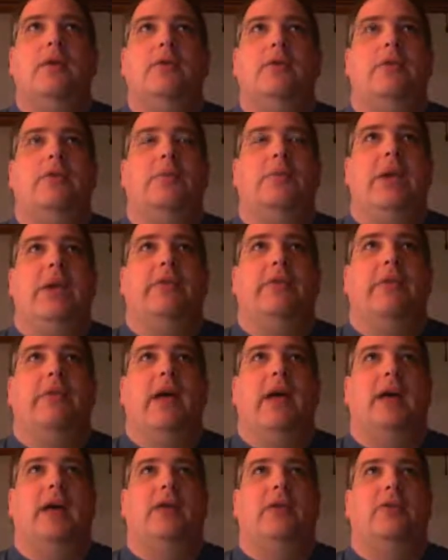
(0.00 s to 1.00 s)
make
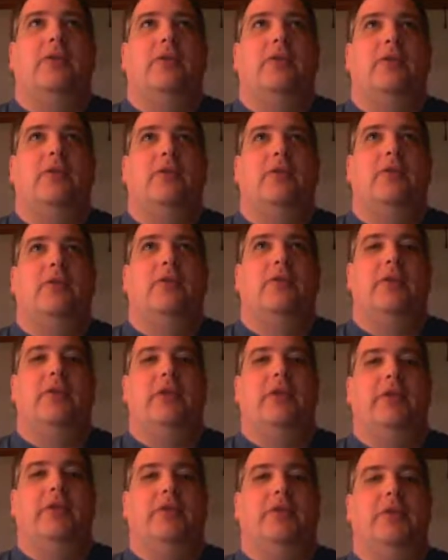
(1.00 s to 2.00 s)
that so we
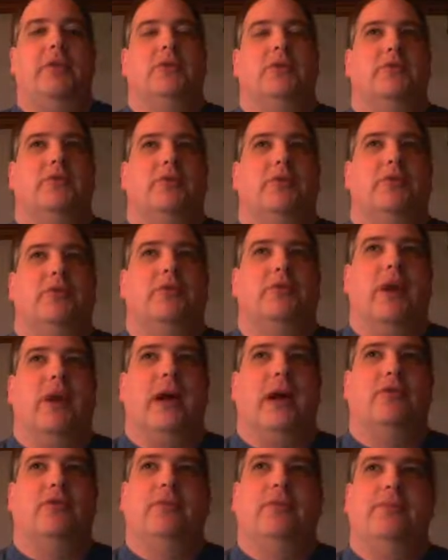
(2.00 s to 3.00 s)
don't have to build one from
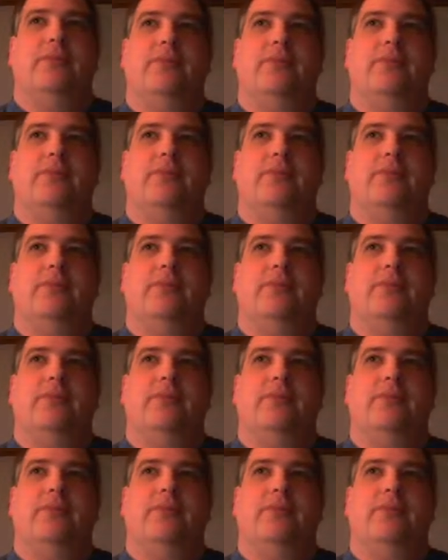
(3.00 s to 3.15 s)
scratch.